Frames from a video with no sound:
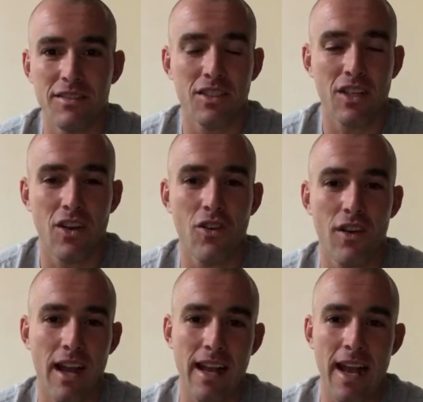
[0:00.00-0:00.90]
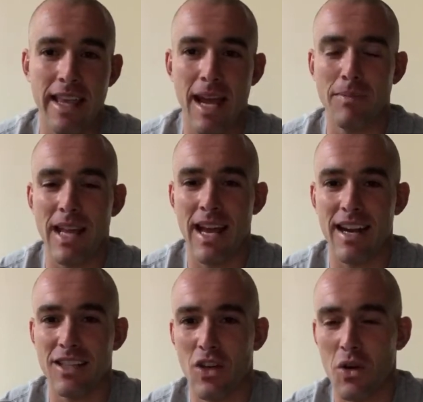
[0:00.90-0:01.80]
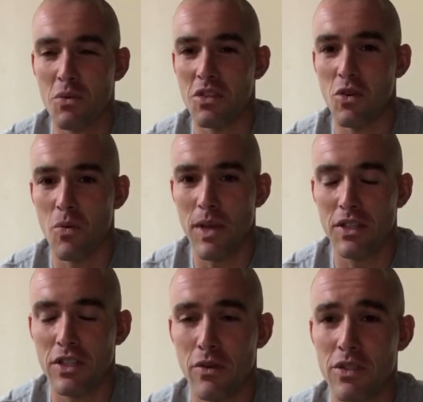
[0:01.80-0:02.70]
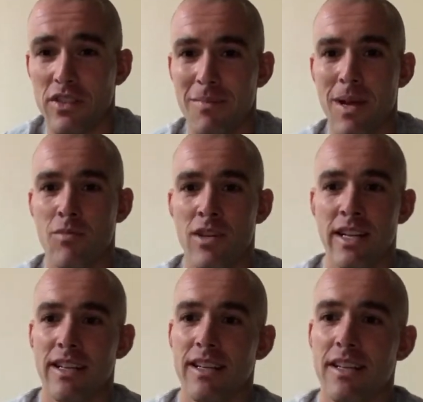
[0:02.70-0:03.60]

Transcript: So I, I kept that. I thought it was a cool picture. It was a good memory.